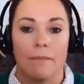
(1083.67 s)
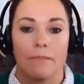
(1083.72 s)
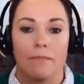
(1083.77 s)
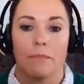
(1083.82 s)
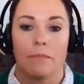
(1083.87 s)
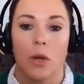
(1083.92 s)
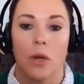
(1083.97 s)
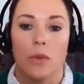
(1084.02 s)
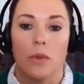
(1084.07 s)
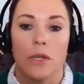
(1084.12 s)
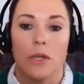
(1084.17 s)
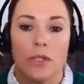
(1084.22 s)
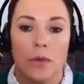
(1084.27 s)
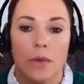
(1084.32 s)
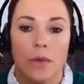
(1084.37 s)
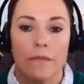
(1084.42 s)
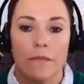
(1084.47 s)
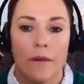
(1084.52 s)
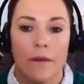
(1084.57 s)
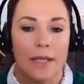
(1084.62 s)
But we do
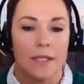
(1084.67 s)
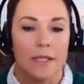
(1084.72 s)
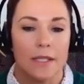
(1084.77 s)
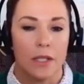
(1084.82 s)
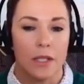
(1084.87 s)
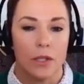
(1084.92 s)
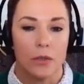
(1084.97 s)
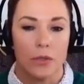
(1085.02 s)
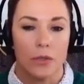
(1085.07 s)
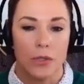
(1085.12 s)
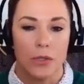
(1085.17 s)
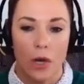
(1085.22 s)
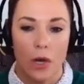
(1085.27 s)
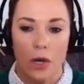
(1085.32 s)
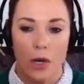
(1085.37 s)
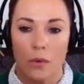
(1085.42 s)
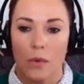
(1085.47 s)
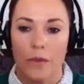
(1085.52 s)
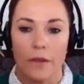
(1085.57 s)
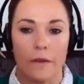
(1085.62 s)
advise that you
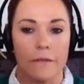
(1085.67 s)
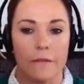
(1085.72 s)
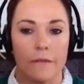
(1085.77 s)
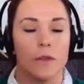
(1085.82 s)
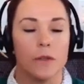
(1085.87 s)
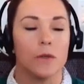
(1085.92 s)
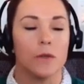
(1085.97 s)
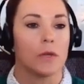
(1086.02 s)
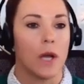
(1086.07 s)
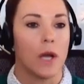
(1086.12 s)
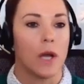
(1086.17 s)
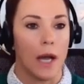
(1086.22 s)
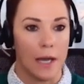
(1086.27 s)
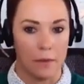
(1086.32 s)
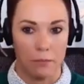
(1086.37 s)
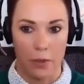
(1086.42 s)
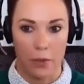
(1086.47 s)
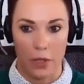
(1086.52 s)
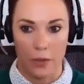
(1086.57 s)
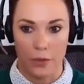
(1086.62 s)
start with a few
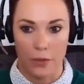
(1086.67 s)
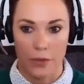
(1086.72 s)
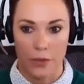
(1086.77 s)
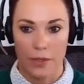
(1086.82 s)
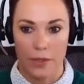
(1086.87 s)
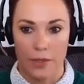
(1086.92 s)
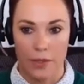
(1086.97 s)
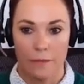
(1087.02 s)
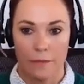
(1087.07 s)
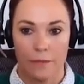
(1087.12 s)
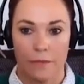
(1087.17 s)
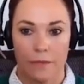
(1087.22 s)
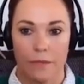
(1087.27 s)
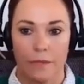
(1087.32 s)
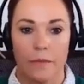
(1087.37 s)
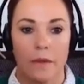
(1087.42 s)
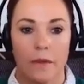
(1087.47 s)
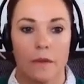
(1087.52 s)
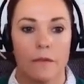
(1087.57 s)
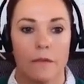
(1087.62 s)
guideposts.
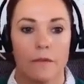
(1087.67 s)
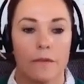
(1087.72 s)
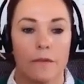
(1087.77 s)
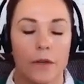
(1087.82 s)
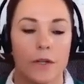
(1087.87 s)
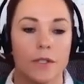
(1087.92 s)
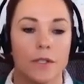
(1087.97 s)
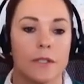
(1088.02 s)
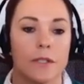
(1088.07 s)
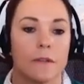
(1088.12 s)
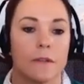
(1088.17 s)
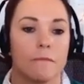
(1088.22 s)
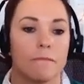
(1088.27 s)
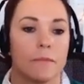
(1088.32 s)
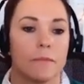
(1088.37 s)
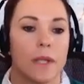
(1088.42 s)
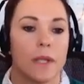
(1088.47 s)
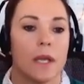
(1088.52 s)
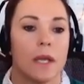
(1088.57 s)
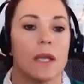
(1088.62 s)
First,
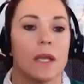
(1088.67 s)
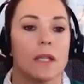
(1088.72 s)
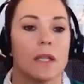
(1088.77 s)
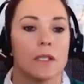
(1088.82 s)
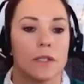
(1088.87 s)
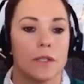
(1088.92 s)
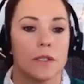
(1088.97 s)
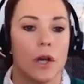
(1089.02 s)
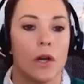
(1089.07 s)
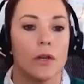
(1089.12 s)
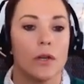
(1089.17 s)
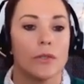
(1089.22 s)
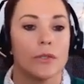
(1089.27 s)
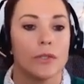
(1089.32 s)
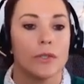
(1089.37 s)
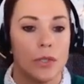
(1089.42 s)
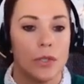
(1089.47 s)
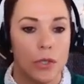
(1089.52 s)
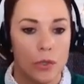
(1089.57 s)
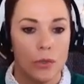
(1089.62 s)
install
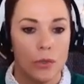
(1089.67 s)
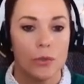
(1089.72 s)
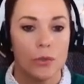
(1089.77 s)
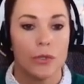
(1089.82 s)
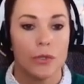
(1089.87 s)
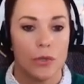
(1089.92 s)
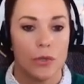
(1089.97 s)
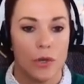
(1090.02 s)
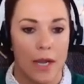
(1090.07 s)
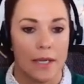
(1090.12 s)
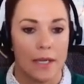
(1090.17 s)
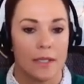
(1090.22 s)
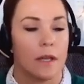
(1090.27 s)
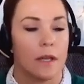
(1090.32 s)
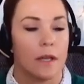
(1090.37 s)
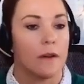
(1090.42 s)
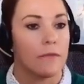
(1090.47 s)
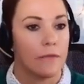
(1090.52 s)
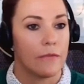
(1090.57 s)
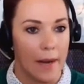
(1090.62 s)
2 strands
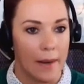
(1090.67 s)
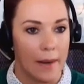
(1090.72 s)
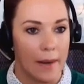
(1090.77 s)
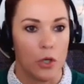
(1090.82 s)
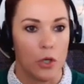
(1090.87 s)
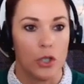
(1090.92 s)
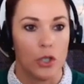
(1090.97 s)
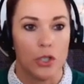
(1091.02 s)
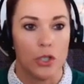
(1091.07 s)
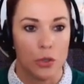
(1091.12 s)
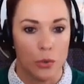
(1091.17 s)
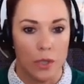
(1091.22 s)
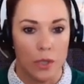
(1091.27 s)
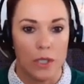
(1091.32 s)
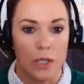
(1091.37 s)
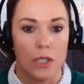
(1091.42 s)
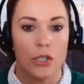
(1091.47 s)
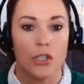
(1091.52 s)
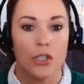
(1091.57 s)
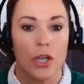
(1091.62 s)
of fiber to
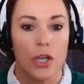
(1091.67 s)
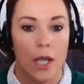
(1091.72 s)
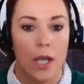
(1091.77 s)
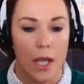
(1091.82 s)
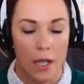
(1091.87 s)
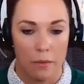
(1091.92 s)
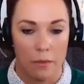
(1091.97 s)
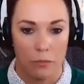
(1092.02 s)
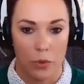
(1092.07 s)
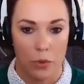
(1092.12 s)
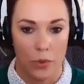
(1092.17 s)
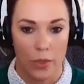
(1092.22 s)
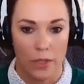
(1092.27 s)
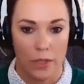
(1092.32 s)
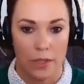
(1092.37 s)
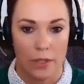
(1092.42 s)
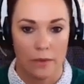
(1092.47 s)
each endpoint.